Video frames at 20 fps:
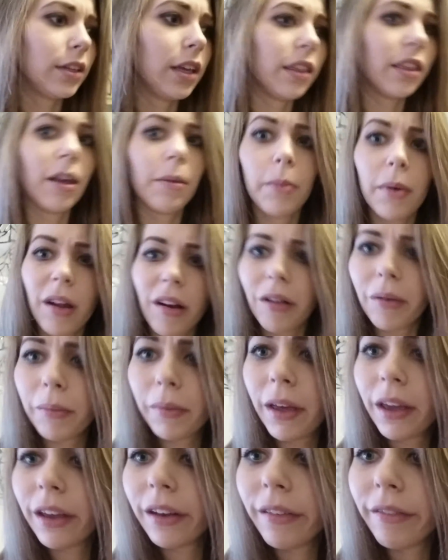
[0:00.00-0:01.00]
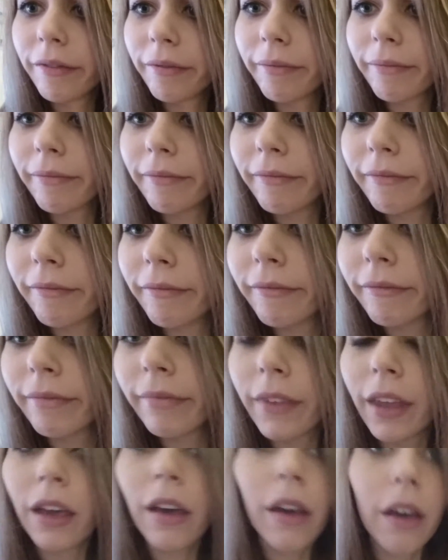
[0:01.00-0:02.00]
get that bottle made.
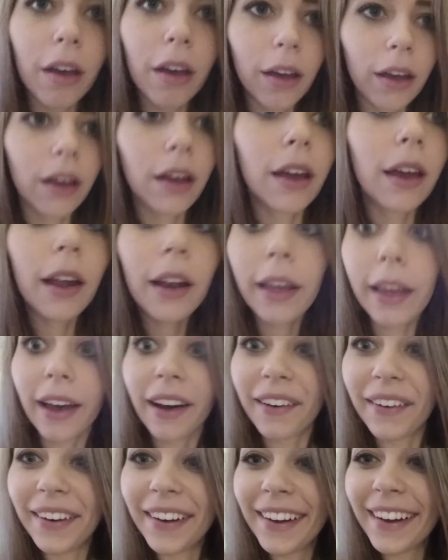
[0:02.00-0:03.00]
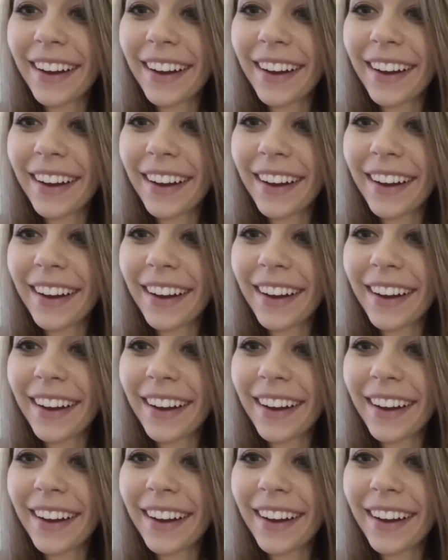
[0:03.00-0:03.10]
Anyhow,